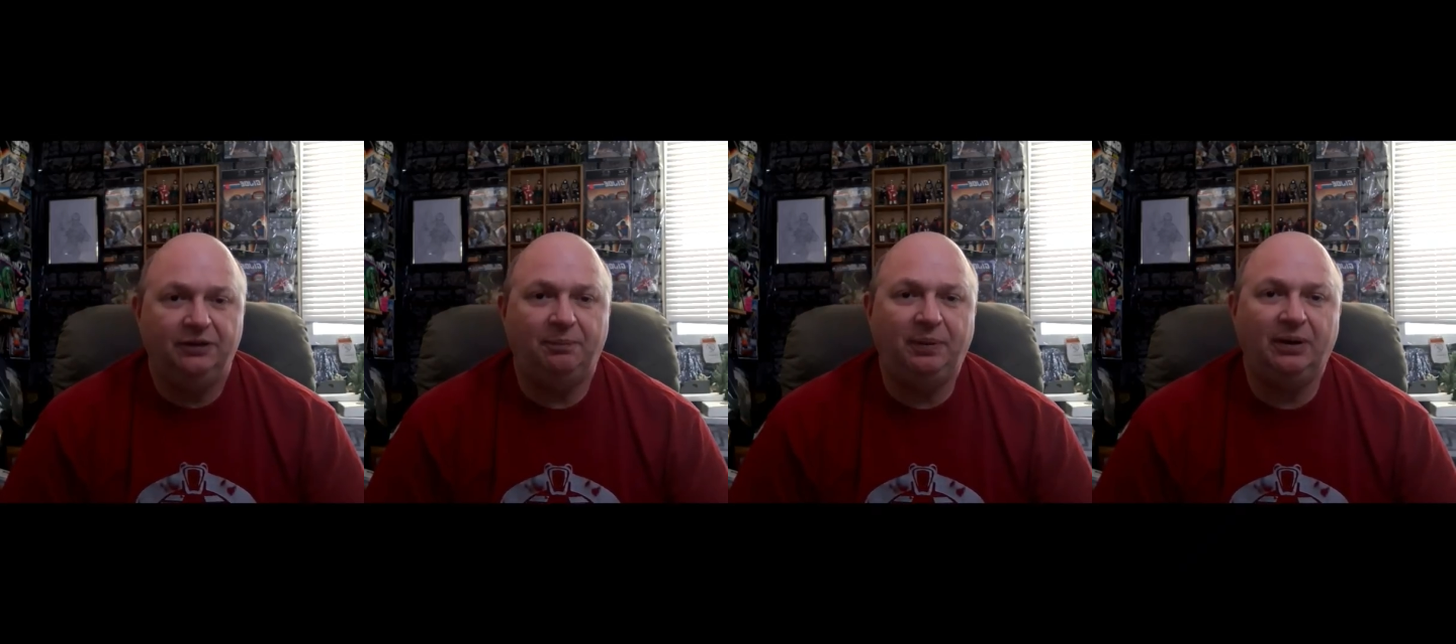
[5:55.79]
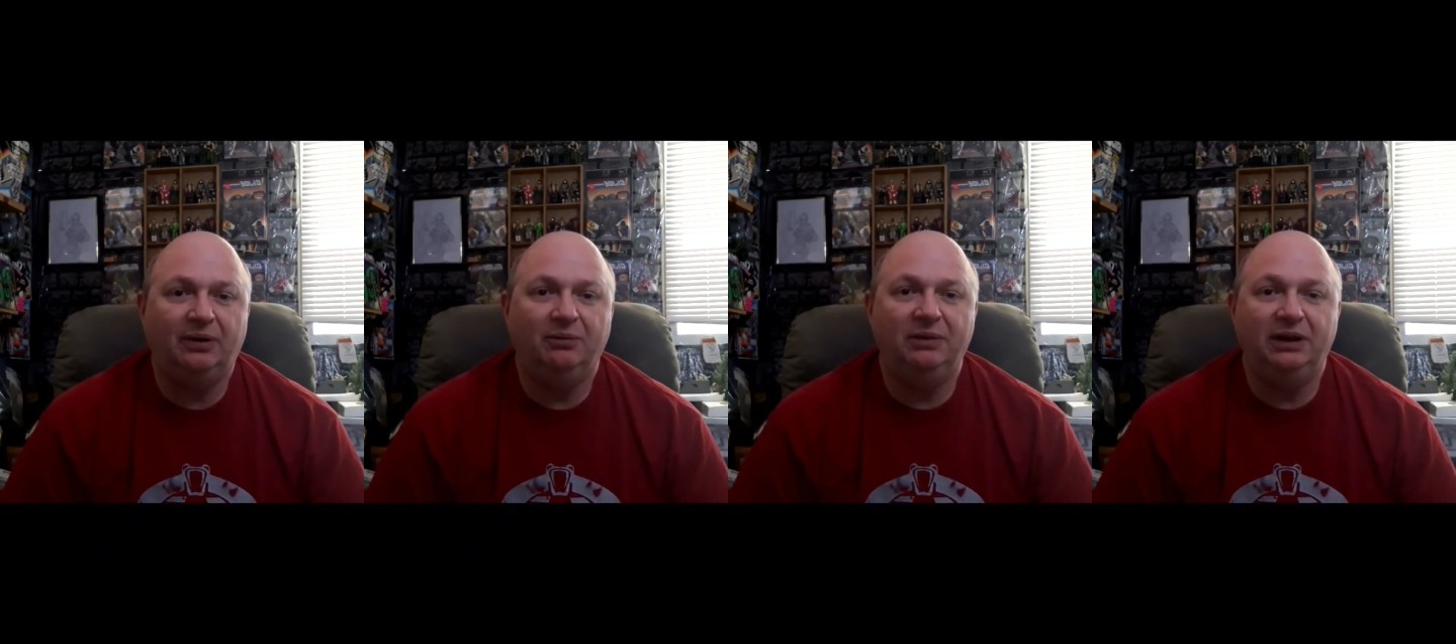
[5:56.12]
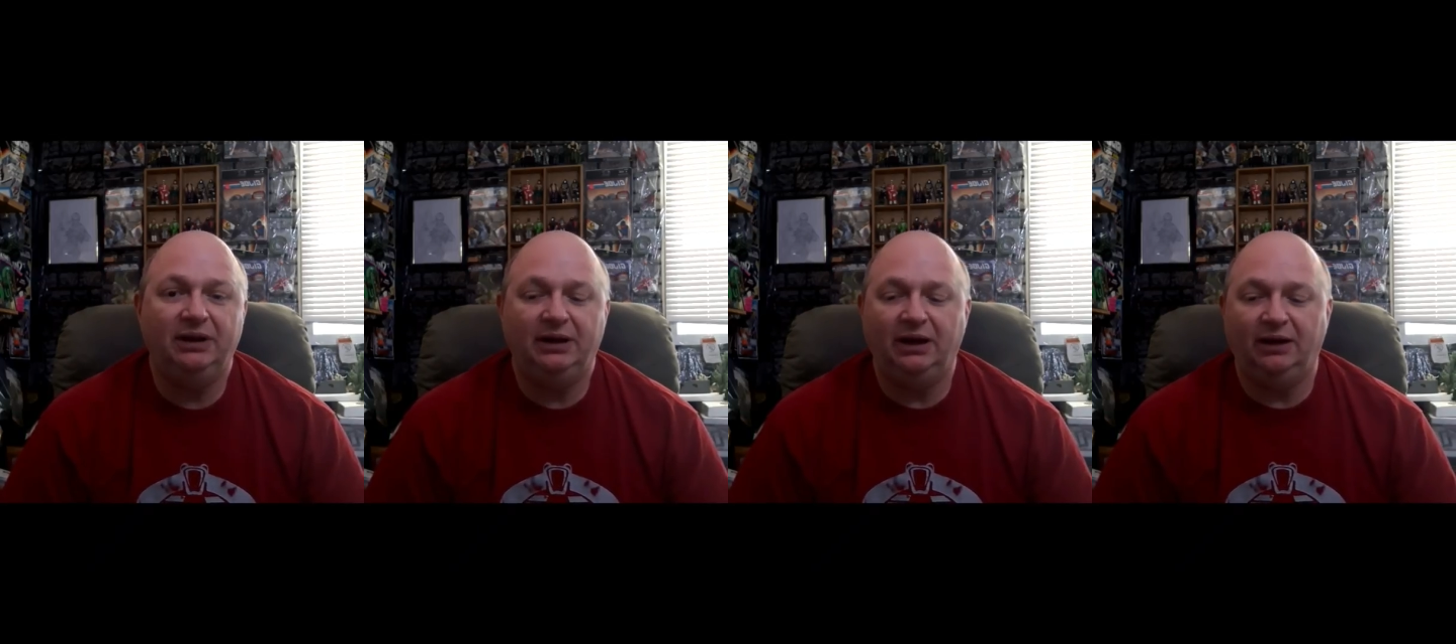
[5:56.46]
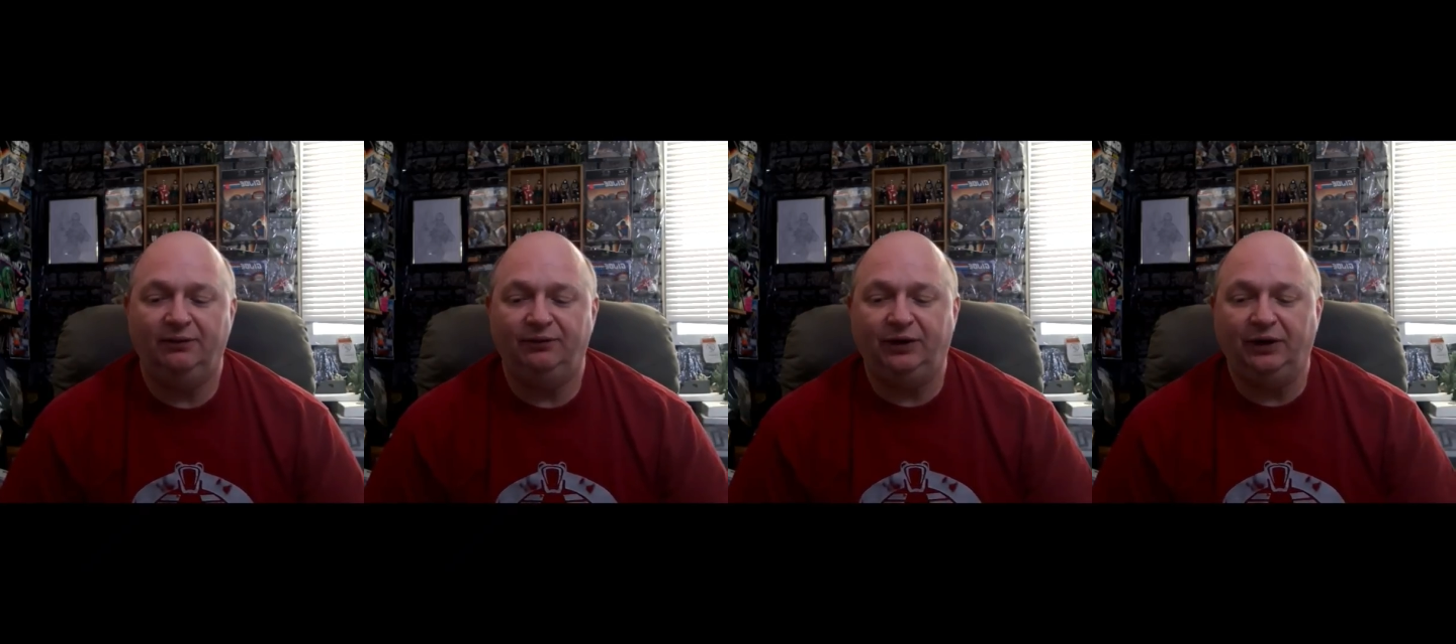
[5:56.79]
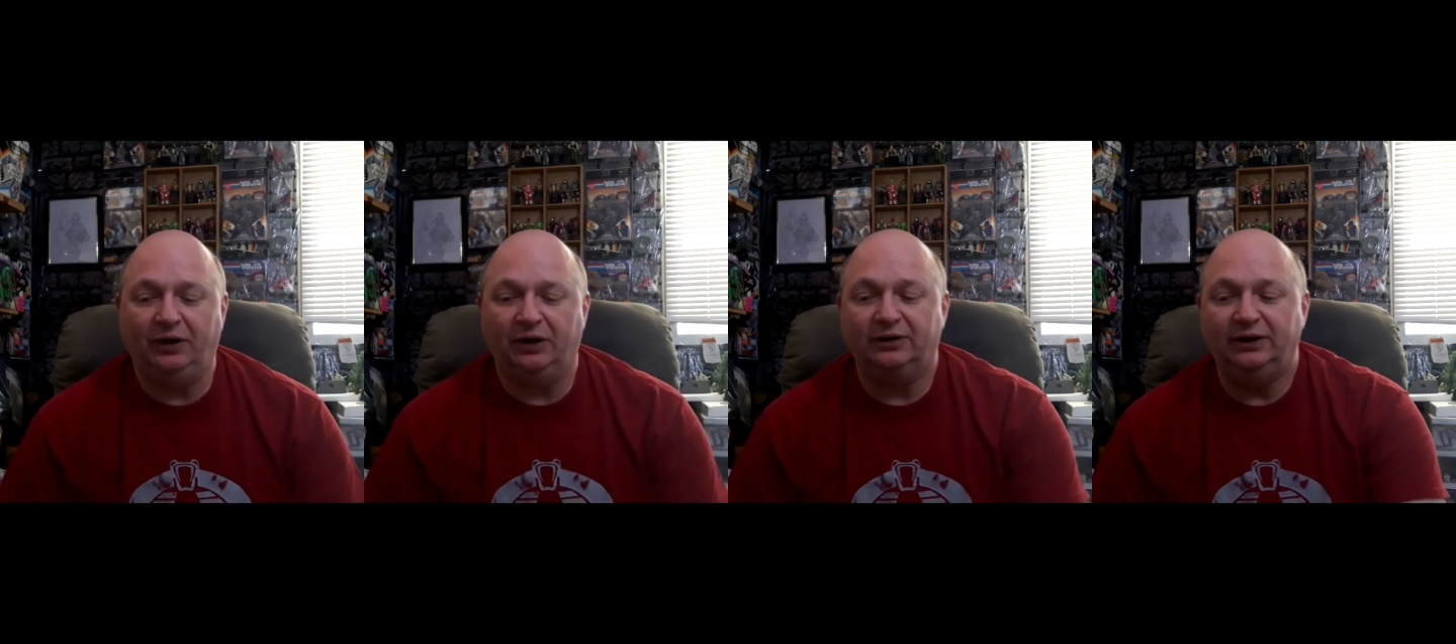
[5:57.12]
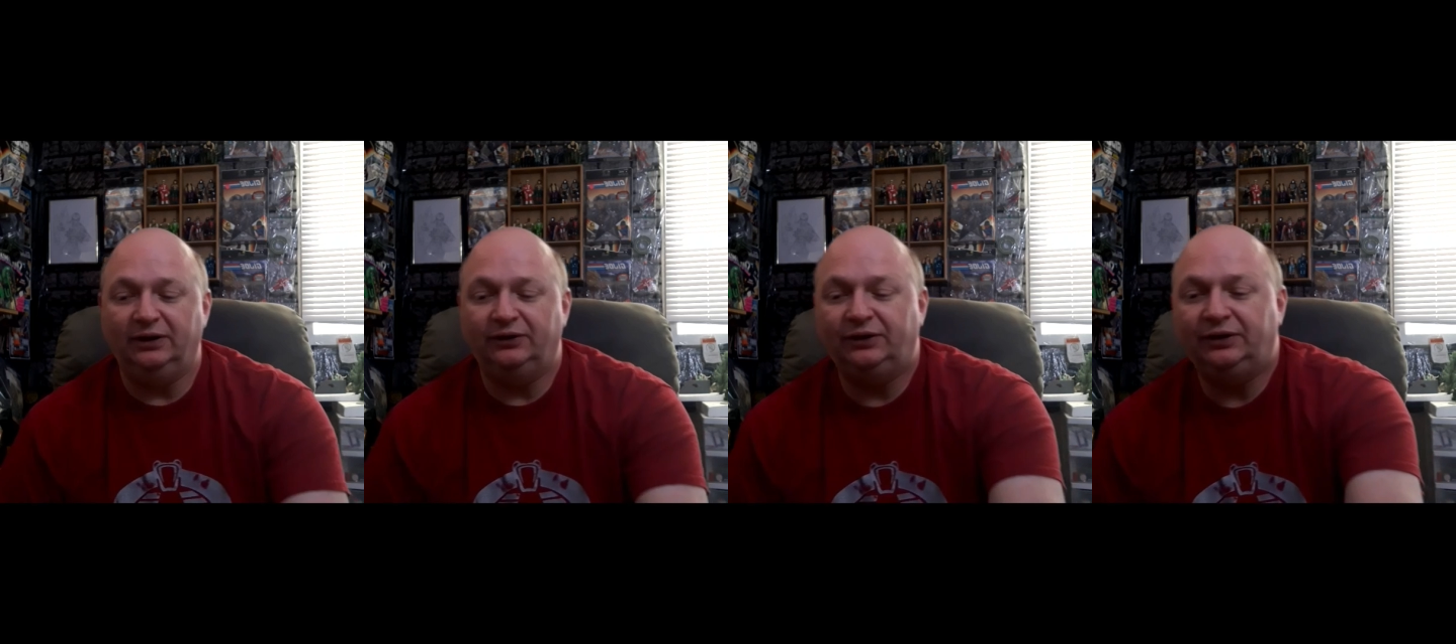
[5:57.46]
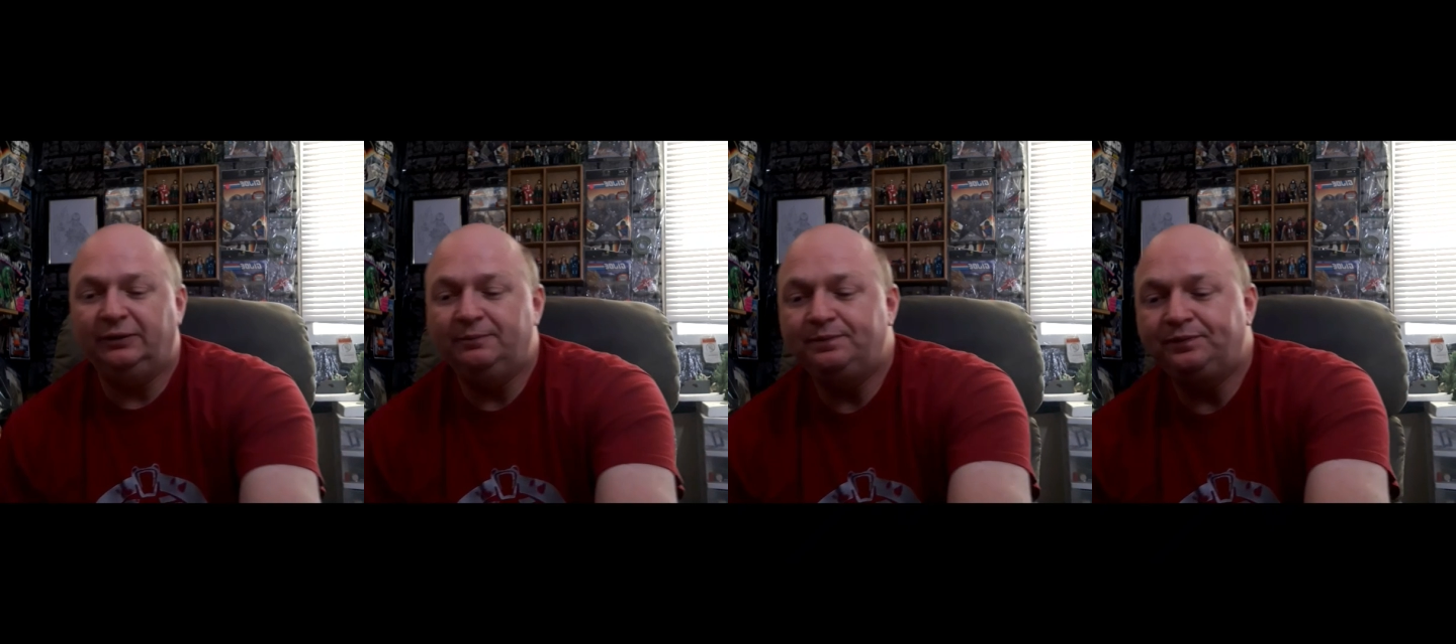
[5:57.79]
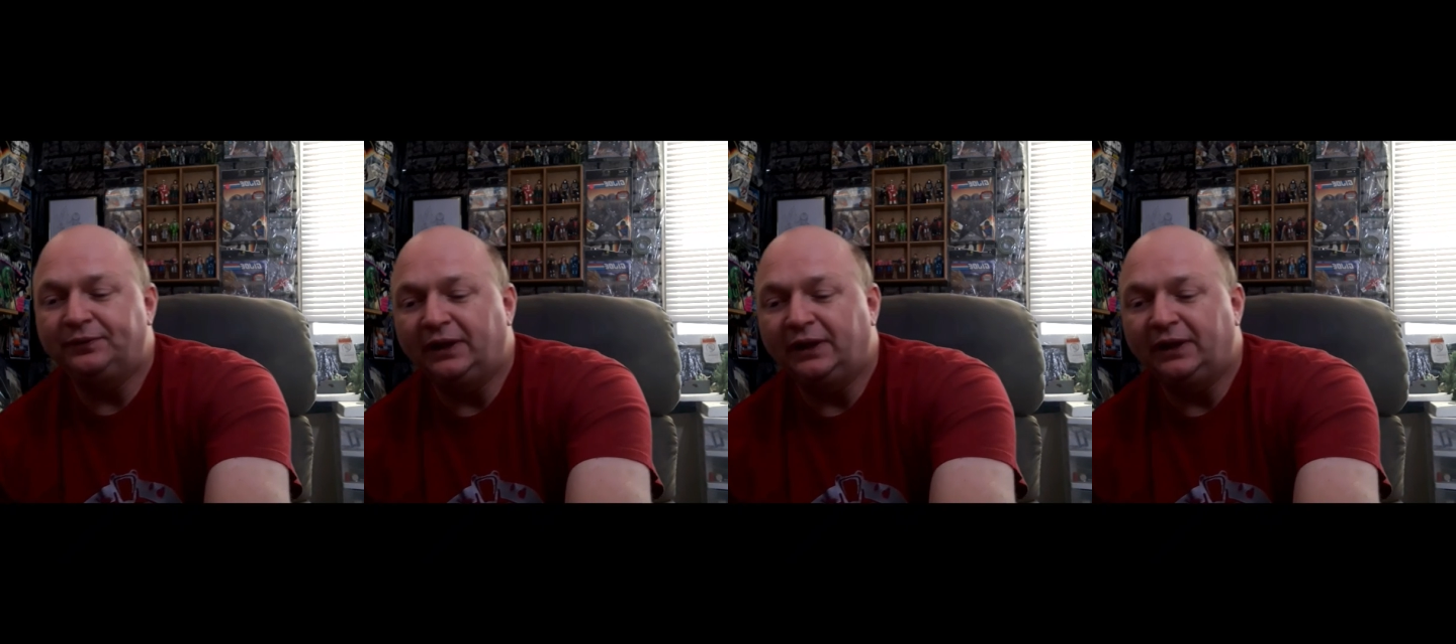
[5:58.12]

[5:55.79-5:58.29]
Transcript: The Pyramid of Darkness.